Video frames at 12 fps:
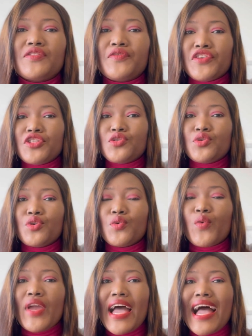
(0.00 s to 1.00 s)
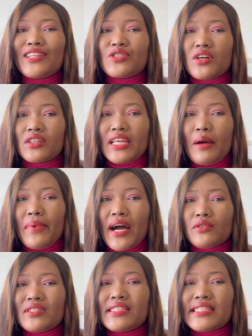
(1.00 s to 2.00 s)
video where I talked
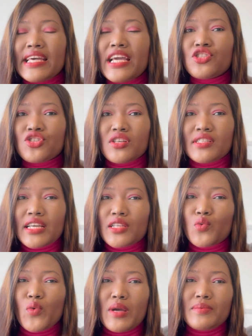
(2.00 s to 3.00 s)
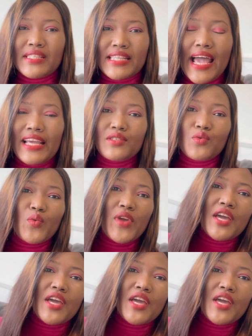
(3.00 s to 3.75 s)
about 10 trusted websites where